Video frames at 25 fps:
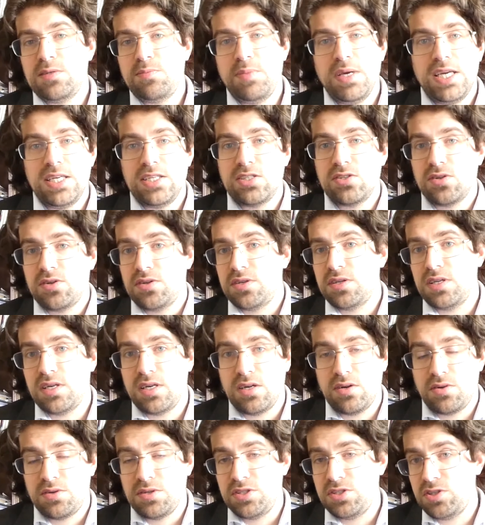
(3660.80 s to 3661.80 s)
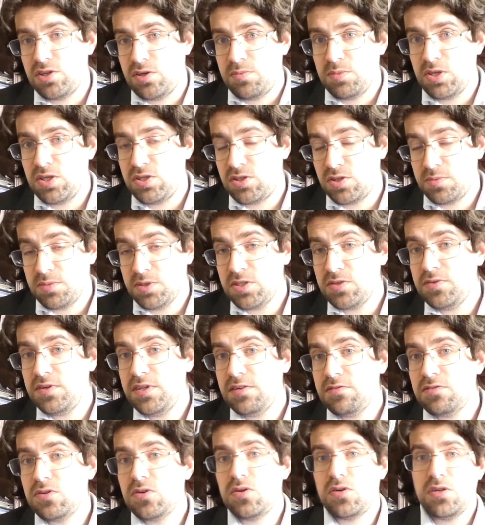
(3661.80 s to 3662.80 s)
based on geometry,
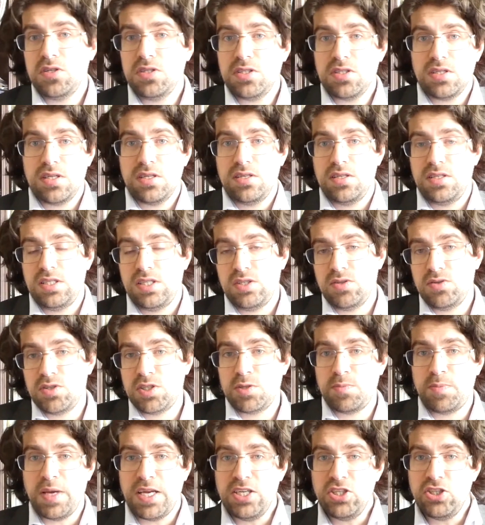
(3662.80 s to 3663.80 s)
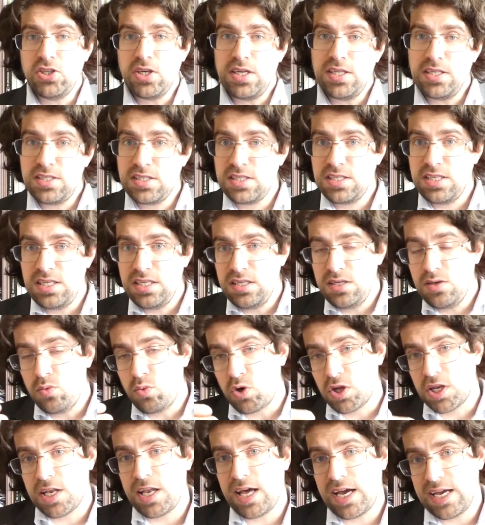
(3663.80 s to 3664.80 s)
of course, geospatially see
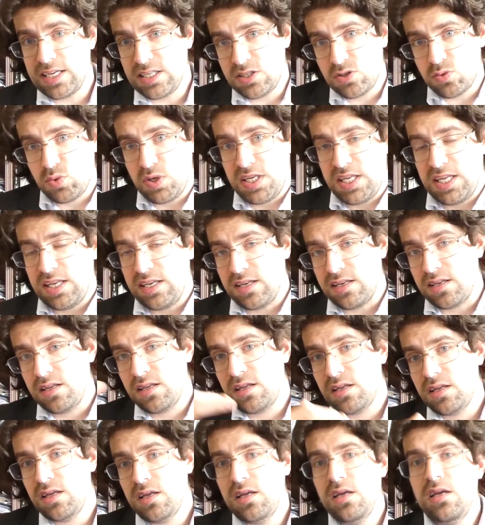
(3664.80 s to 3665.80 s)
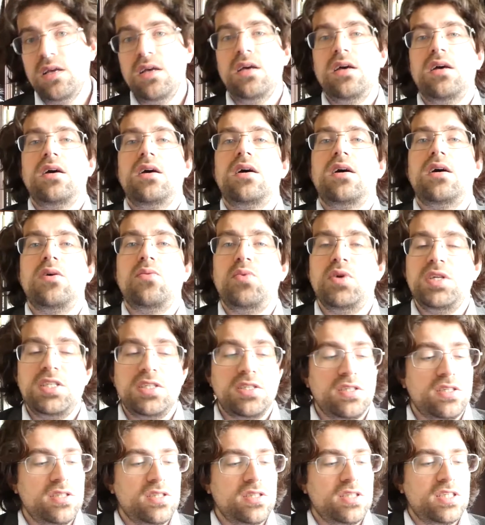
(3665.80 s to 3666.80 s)
what lies within which
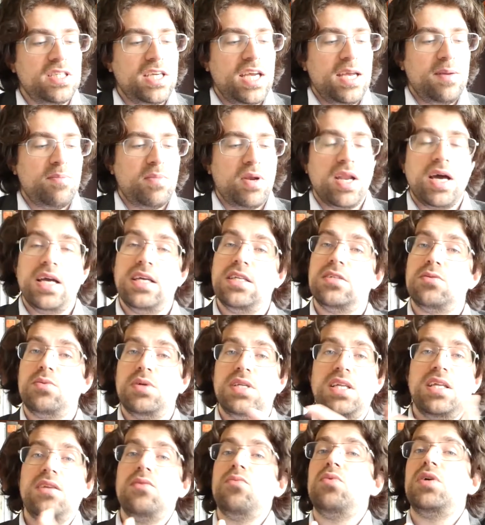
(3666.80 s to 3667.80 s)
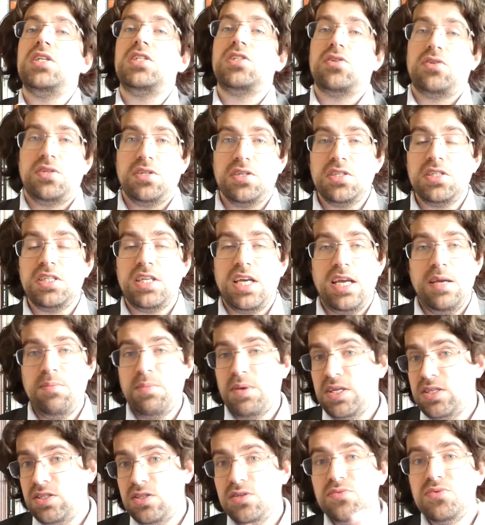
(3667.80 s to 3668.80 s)
shape lies within which other shape,
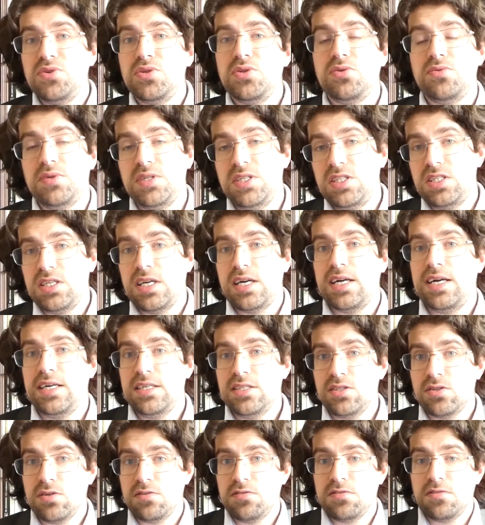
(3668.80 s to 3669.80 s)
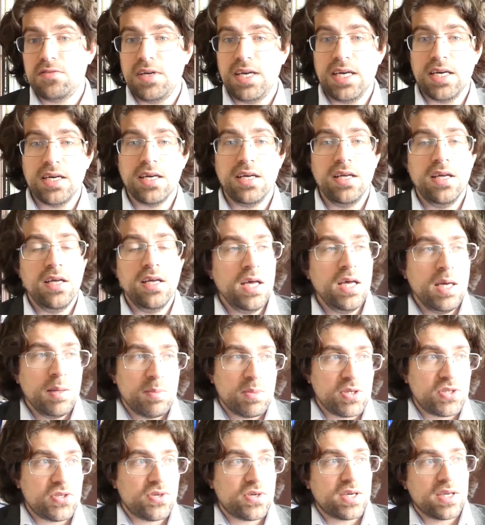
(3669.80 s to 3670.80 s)
as you would do in GIS software.
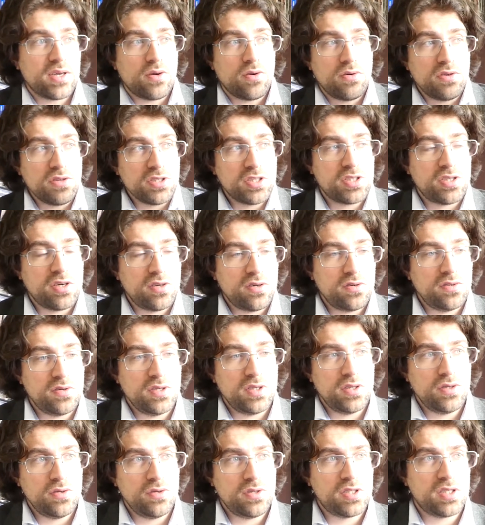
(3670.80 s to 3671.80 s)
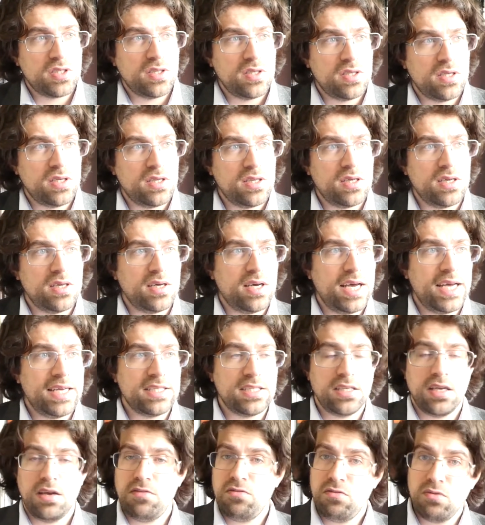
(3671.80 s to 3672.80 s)
But you can also use the
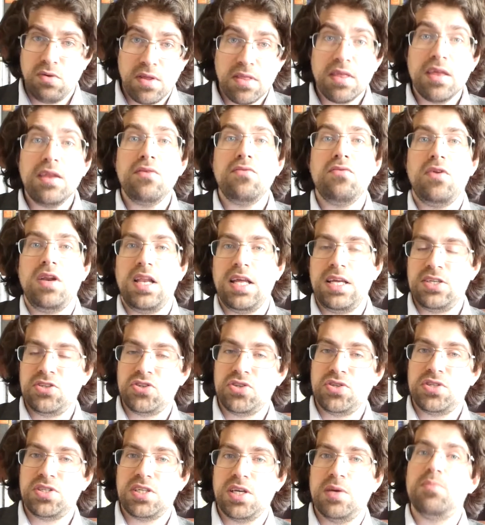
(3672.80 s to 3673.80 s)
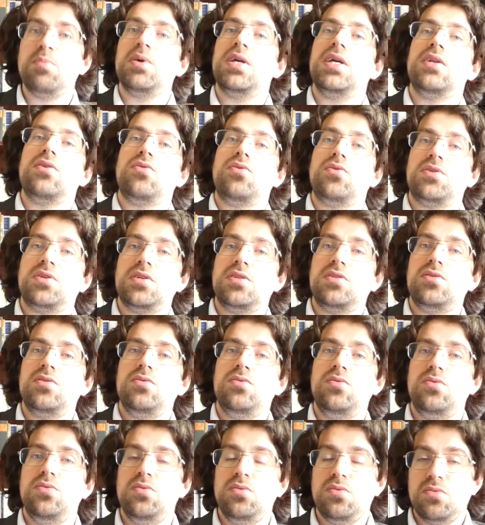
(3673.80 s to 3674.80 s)
SF within relationship in order
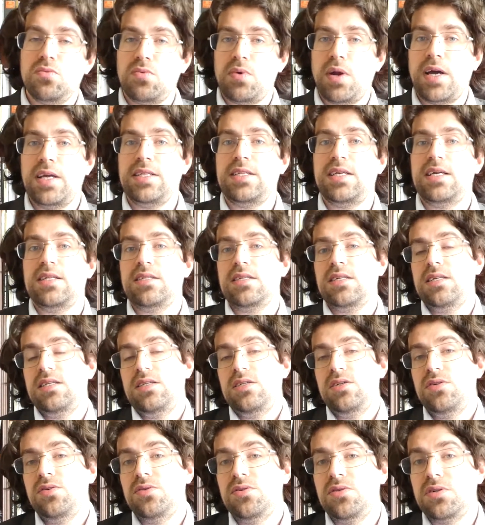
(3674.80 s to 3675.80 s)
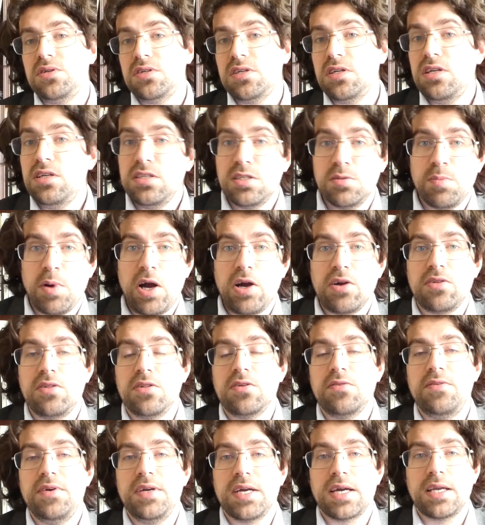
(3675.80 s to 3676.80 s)
to write that in your SPARQL
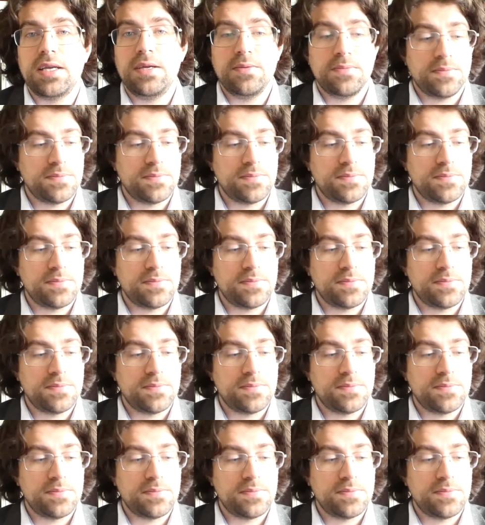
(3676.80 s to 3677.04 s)
query.